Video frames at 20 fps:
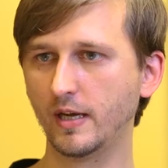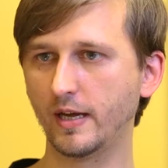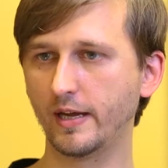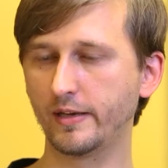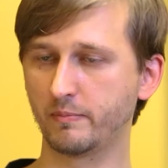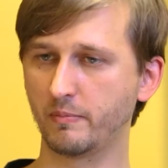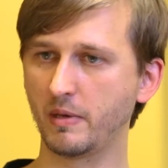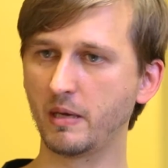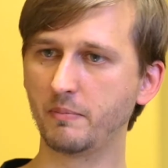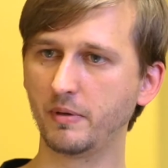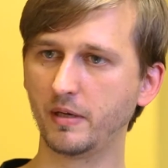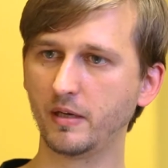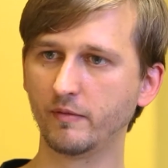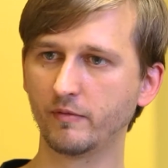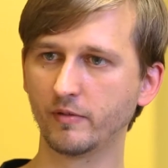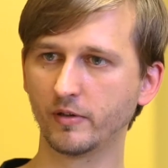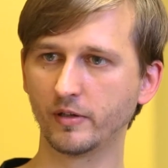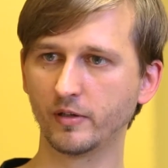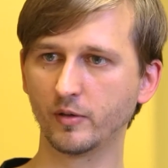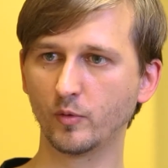and maybe
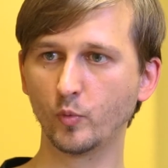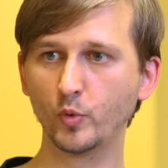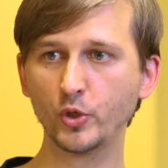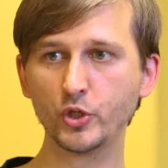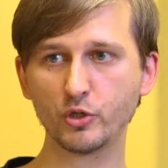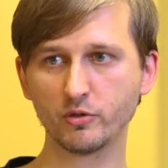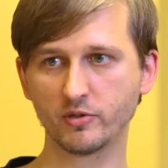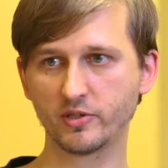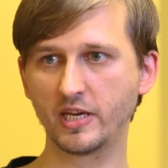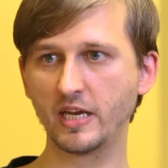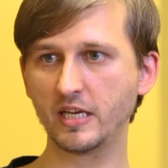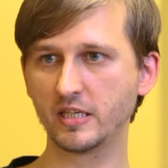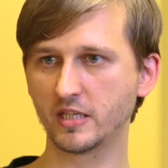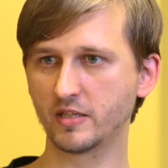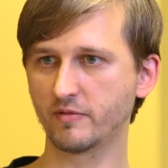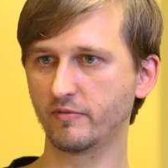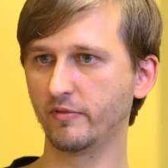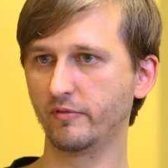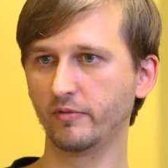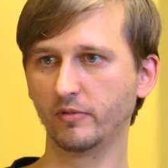even which use
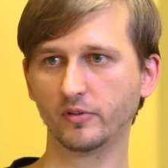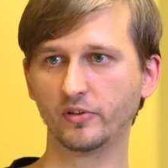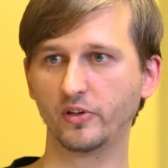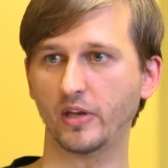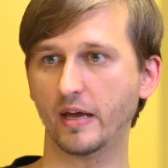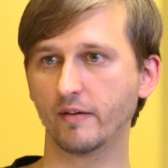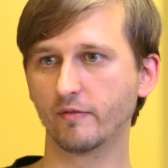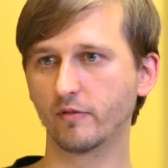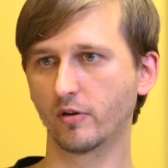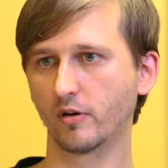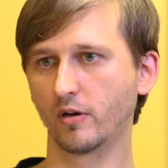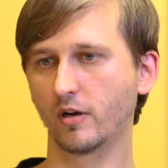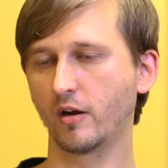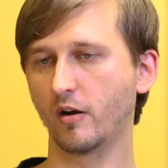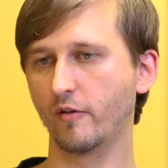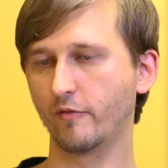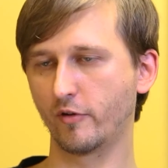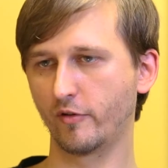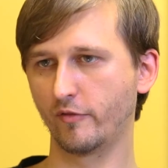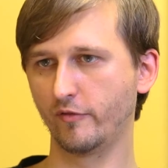cases we will never
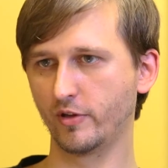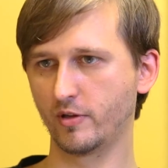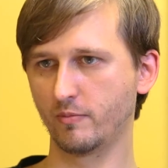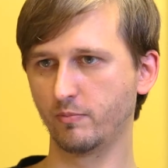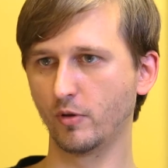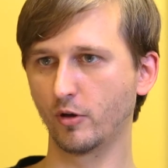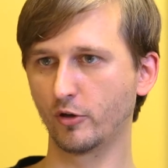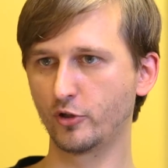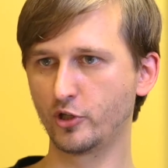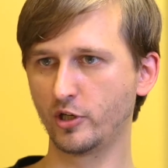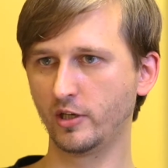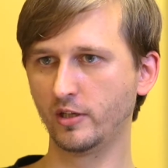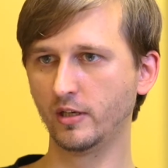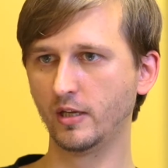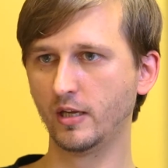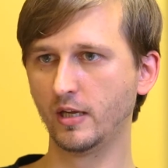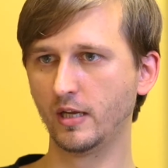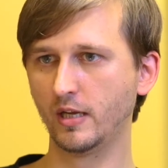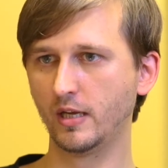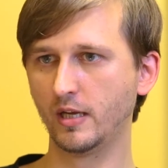cover with
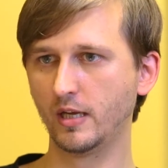blockchain,